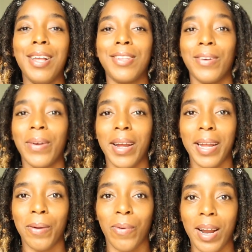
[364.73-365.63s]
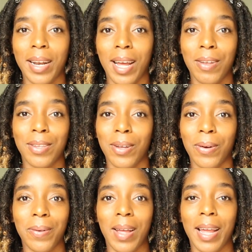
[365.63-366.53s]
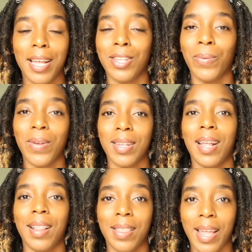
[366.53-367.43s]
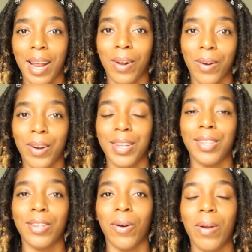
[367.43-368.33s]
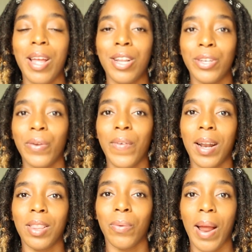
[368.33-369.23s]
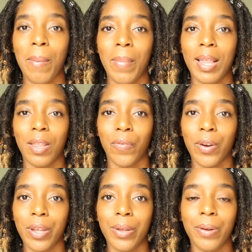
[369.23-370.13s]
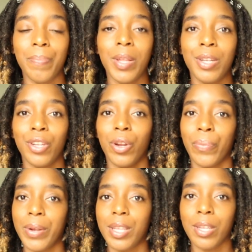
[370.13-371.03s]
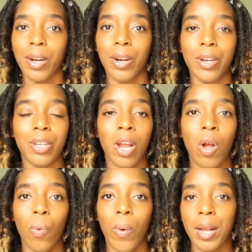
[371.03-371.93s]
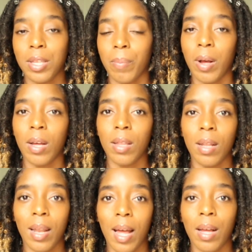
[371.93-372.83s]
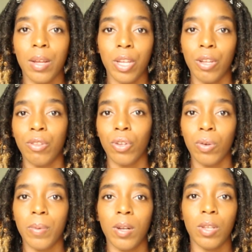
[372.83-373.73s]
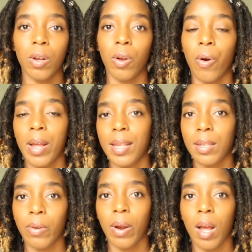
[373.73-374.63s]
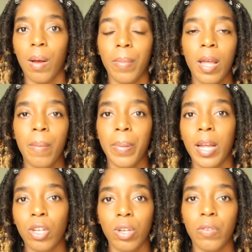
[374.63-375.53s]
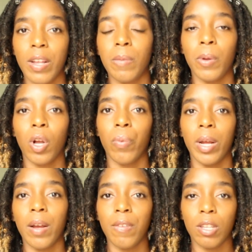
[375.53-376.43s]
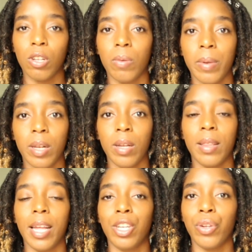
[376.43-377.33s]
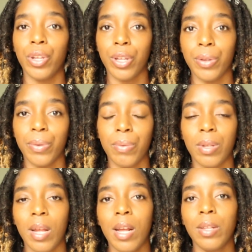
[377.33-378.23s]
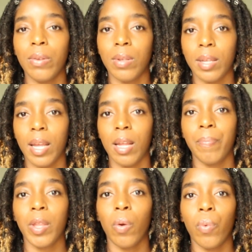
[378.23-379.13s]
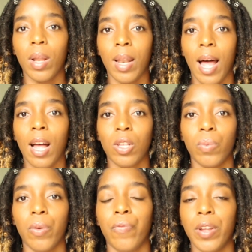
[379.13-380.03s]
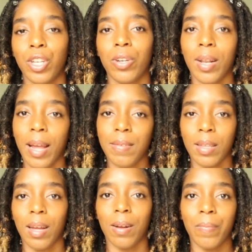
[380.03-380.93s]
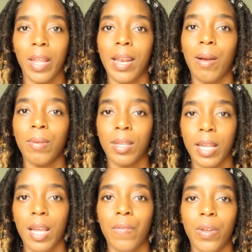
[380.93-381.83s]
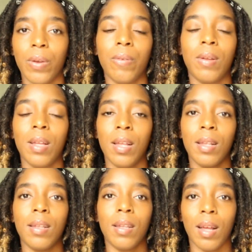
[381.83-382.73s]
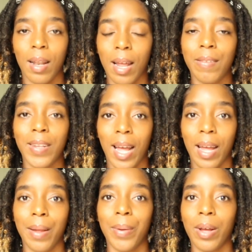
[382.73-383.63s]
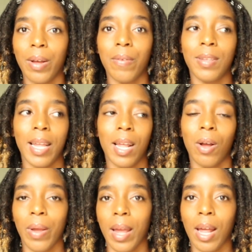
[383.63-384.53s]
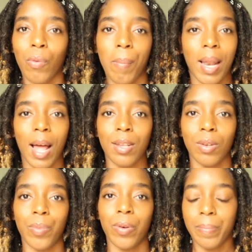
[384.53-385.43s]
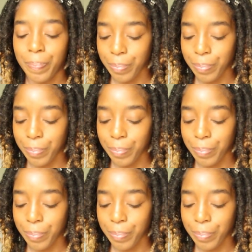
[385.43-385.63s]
So here I am right now, so I guess it wasn't that hard. So do find out the right method for you. Do your research, watch some other lock YouTubers, or go on Instagram, Pinterest, Facebook, or whatever social media that you use to see what locks will fit your lifestyle. And that will save you a lot of time of saying, okay, I don't want my locks no more.